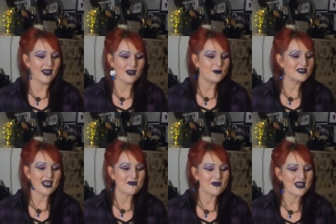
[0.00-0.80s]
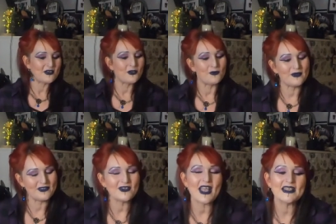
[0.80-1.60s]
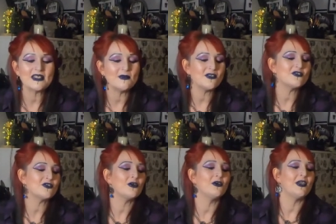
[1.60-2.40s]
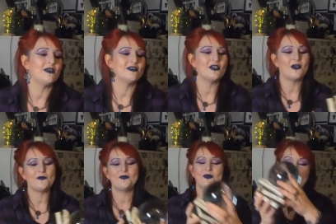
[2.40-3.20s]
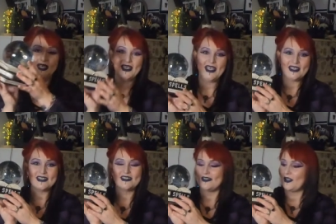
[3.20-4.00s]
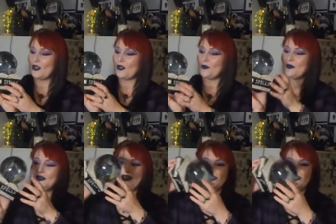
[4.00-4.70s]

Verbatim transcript: And I was like made up. So guys, let me just show you. So this is the globe.